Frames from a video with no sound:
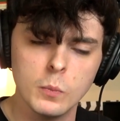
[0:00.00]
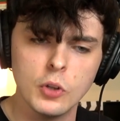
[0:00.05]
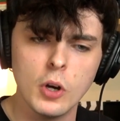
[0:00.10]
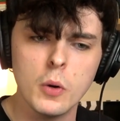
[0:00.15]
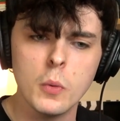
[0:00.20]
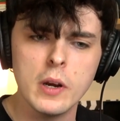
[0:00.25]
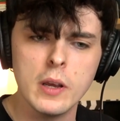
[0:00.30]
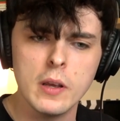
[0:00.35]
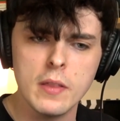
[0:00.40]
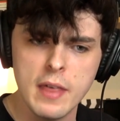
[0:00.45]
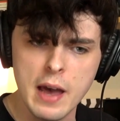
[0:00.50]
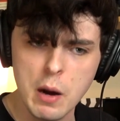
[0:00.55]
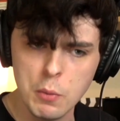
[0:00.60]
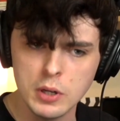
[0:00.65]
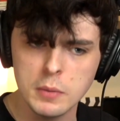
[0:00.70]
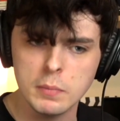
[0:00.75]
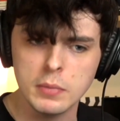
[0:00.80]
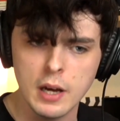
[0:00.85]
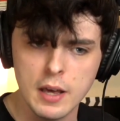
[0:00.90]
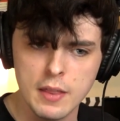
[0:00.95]
So it, that
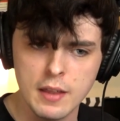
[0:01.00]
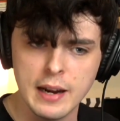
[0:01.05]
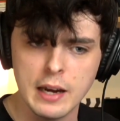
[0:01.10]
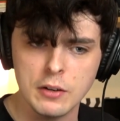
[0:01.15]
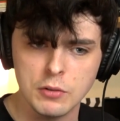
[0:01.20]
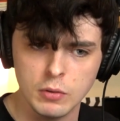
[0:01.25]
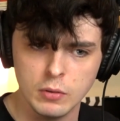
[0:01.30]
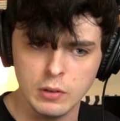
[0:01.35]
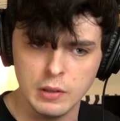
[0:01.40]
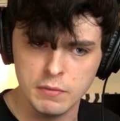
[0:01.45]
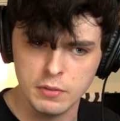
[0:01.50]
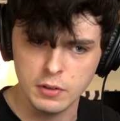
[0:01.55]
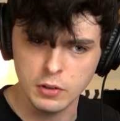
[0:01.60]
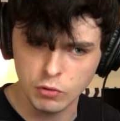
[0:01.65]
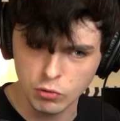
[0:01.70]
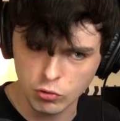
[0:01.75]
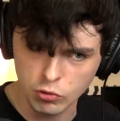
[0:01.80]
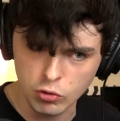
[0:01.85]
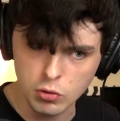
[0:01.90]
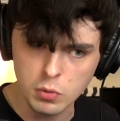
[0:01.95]
would imply that actual
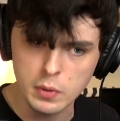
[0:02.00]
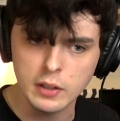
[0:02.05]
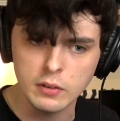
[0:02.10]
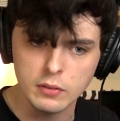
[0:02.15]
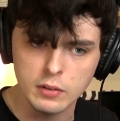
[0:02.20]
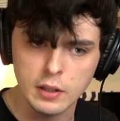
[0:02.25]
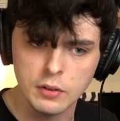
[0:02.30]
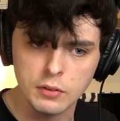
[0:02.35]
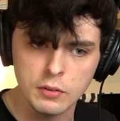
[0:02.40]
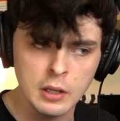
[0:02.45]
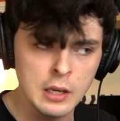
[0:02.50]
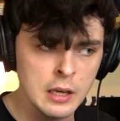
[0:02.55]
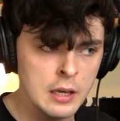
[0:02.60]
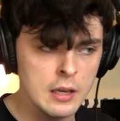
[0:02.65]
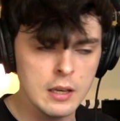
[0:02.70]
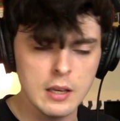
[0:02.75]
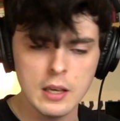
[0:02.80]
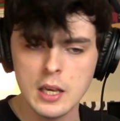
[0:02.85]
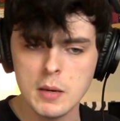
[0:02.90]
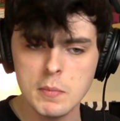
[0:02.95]
infinites do exist
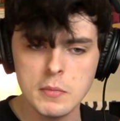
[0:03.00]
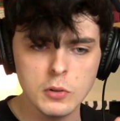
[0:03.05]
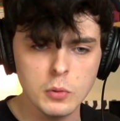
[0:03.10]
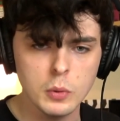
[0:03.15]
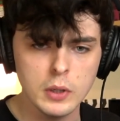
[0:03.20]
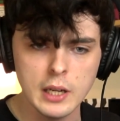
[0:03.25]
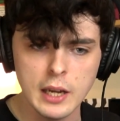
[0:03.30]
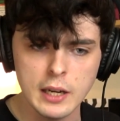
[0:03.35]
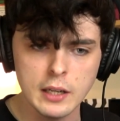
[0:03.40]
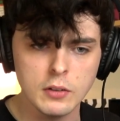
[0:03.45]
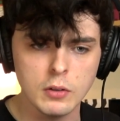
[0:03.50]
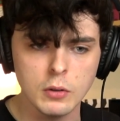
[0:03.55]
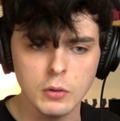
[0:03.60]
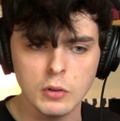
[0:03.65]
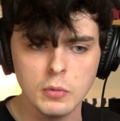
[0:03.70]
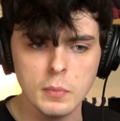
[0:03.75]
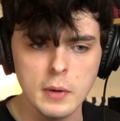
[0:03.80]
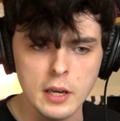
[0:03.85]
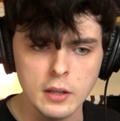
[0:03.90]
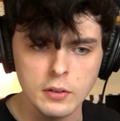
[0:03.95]
in between any
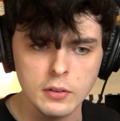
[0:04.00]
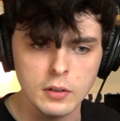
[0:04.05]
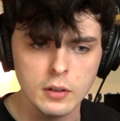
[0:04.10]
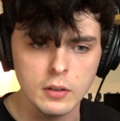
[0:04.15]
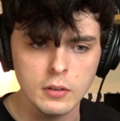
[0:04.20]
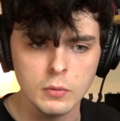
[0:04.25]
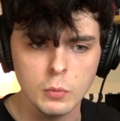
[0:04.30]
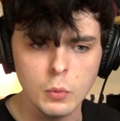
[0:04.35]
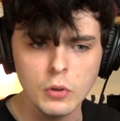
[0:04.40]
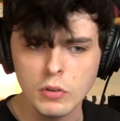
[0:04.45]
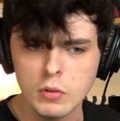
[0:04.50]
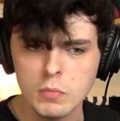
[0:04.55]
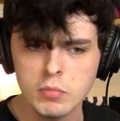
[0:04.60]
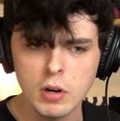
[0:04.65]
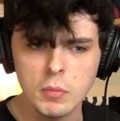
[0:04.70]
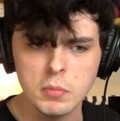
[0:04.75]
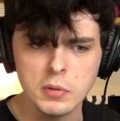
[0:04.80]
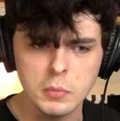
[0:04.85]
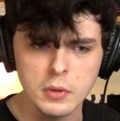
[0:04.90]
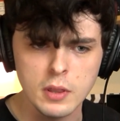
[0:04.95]
two spaces. What's the
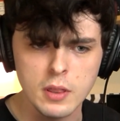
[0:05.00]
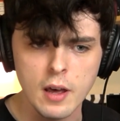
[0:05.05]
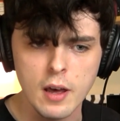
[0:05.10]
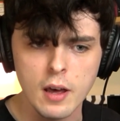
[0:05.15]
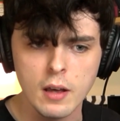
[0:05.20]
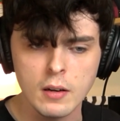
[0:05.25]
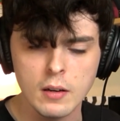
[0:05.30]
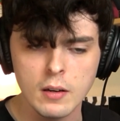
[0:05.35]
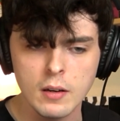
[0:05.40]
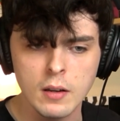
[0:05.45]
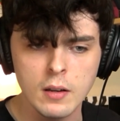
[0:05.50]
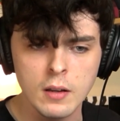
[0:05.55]
problem with that?